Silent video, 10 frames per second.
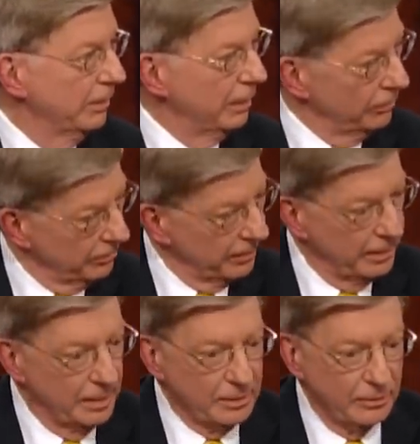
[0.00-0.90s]
Now, normally,
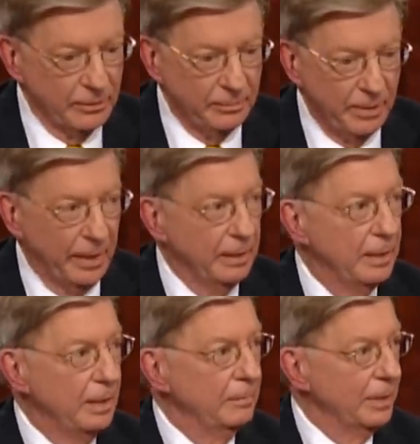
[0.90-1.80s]
that's a good bet.
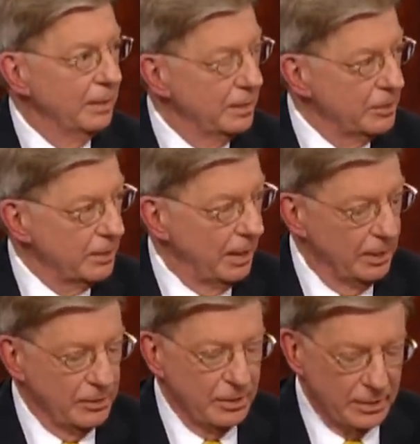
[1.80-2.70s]
But in this
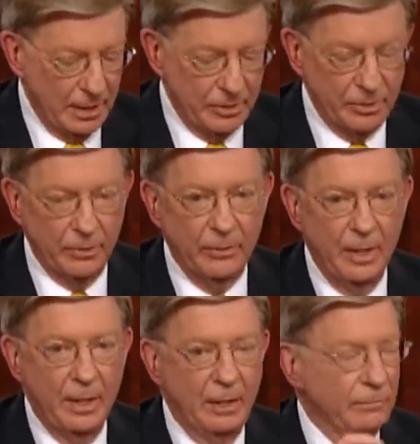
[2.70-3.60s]
case, it's not so.
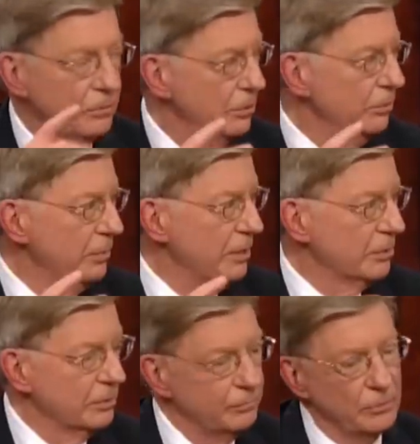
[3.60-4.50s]
For two
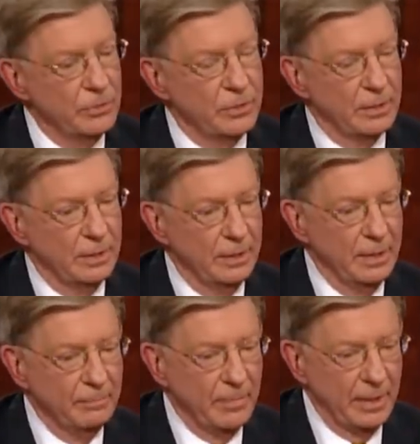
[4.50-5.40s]
reasons. First,
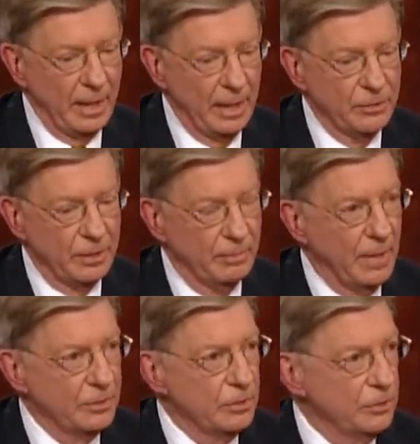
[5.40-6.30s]
the analogy to
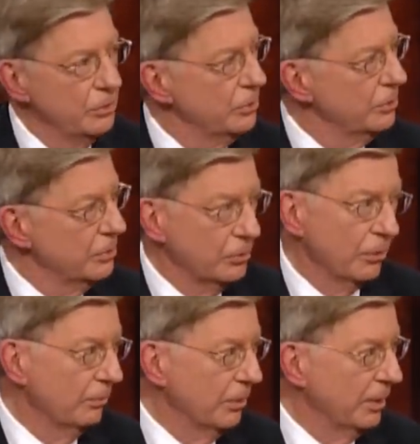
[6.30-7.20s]
Massachusetts is
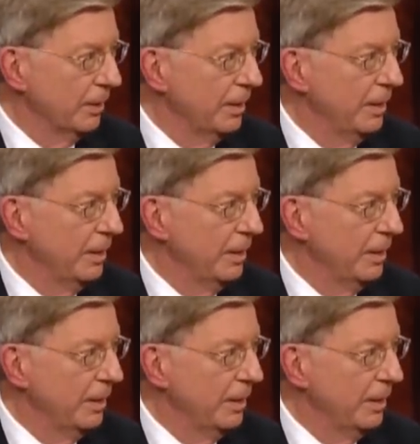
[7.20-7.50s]
all wrong.